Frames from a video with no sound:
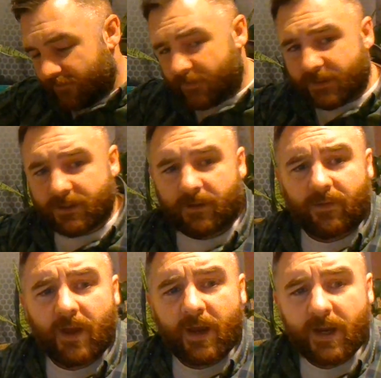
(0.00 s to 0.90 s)
find it
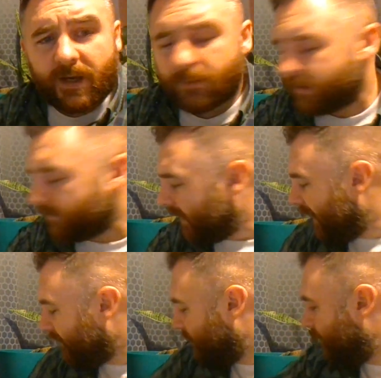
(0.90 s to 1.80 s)
online, whatever I
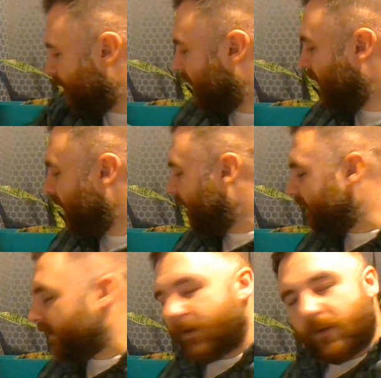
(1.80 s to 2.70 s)
have to. And
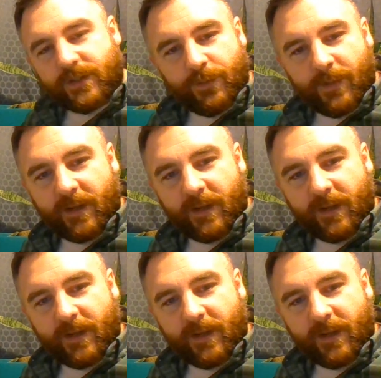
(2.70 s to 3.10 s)
then I go to my